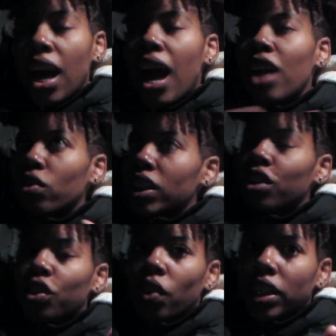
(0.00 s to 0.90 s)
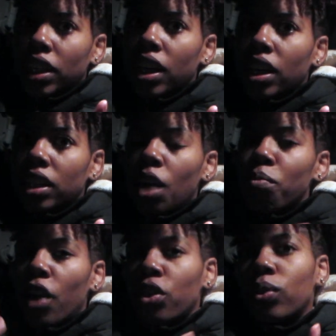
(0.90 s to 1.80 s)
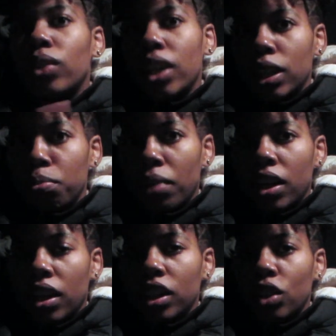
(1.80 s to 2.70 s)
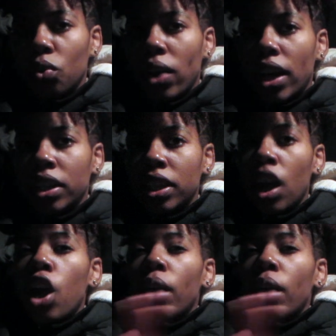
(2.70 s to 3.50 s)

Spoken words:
I know it sounds crazy because I'm not thoroughly explaining it to you guys.